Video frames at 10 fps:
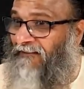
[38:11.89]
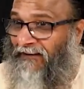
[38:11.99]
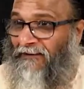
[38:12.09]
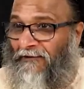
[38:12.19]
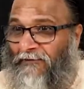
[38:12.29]

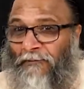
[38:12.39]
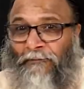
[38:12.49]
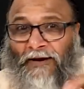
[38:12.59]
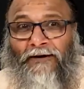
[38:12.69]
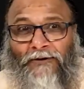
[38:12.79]
when the
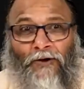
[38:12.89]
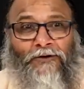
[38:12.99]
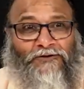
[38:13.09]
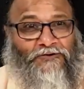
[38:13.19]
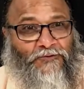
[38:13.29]
bell
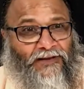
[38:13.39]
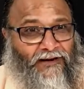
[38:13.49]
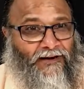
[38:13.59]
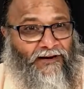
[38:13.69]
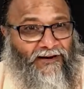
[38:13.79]
tolls
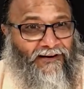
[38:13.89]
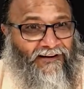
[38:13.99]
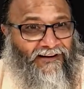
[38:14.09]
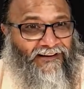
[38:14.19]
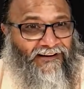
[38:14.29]
12
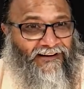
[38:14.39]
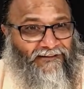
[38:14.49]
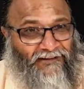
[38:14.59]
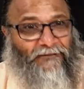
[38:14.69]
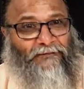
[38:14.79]

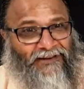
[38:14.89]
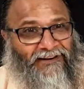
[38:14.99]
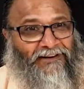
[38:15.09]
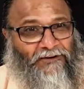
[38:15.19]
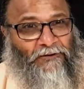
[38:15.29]
and the
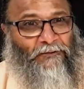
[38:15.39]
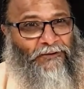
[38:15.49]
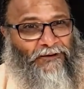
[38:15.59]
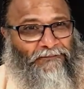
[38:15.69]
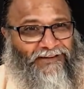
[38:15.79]
big
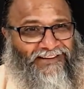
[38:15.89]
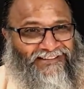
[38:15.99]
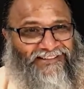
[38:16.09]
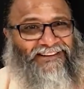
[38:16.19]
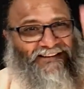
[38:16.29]
New Year
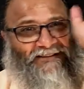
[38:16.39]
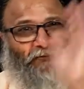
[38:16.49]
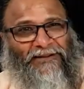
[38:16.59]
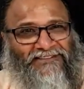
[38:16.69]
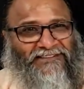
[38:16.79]
begins
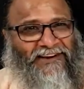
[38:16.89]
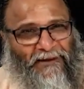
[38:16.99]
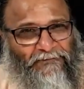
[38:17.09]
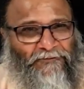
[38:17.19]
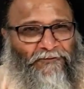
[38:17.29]
is one
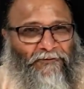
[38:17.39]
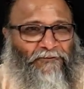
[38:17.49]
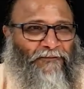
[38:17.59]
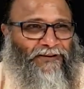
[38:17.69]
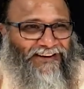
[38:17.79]
slap to a
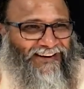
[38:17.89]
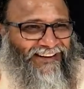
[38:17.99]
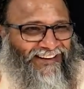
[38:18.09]
woman.